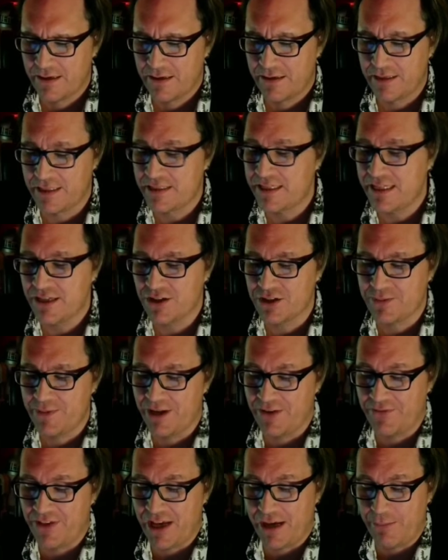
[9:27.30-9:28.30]
The steersman
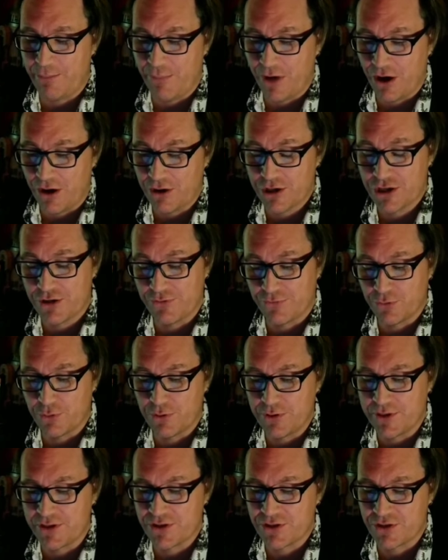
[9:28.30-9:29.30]
of that marsh of
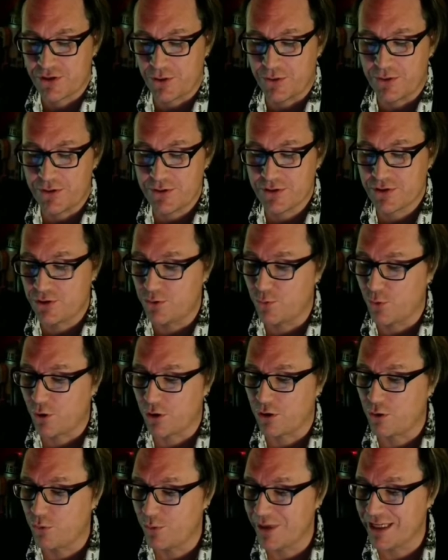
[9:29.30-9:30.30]
ruined souls, who
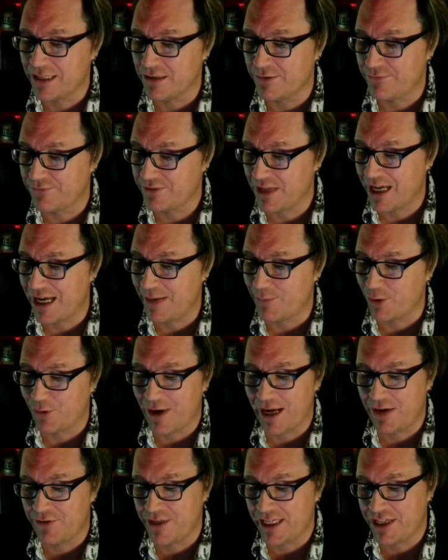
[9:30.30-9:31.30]
wore a wheel of flame
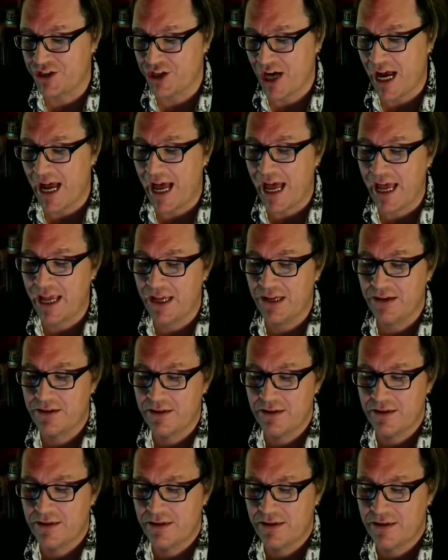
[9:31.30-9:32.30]
around each eye,
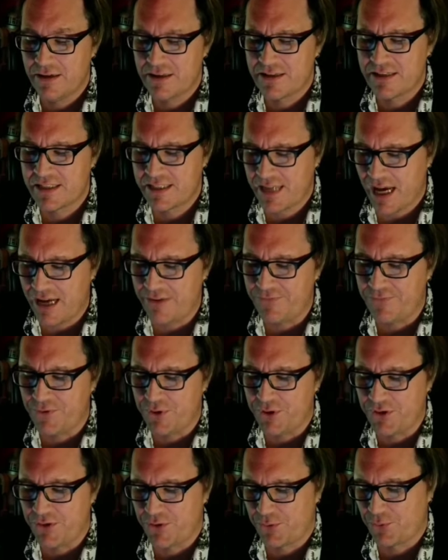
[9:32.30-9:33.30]

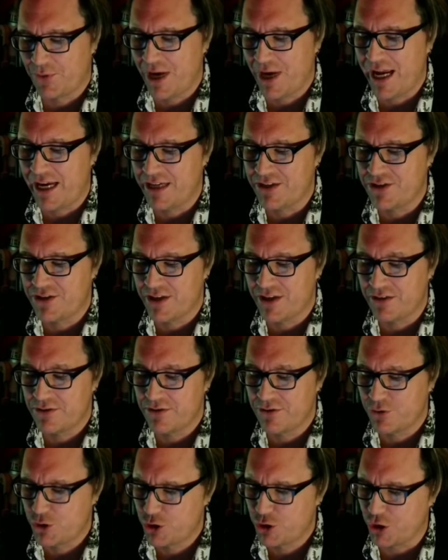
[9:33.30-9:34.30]
stifled the rage that
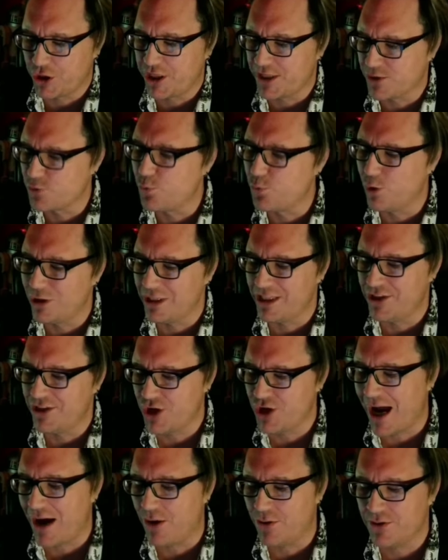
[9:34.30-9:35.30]
shook his woolly
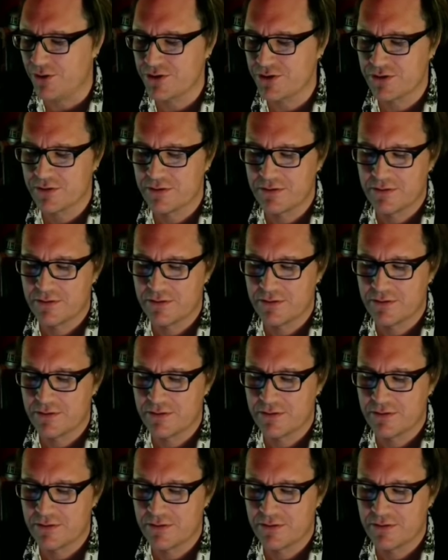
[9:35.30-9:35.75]
jowls.